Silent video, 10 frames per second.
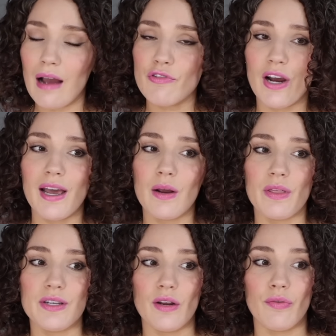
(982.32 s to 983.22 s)
I've tried it
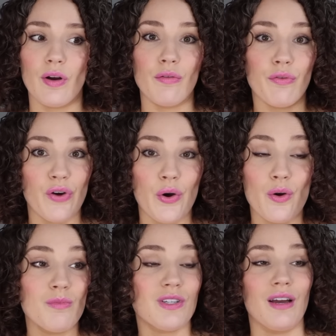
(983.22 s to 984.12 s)
with different
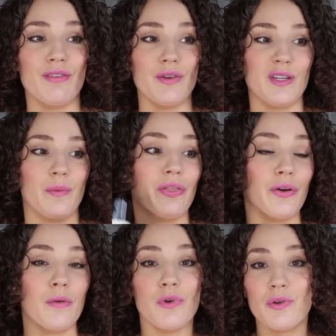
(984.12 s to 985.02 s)
foams. I've used it with
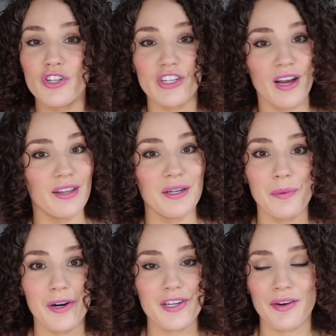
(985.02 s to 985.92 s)
their mousse gel and it
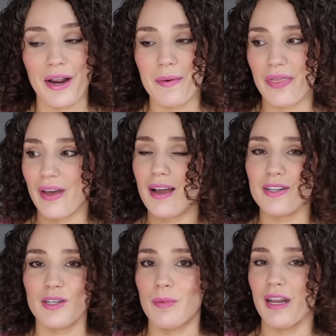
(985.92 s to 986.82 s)
works great with that.
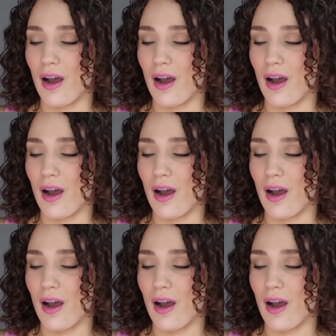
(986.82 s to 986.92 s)
So many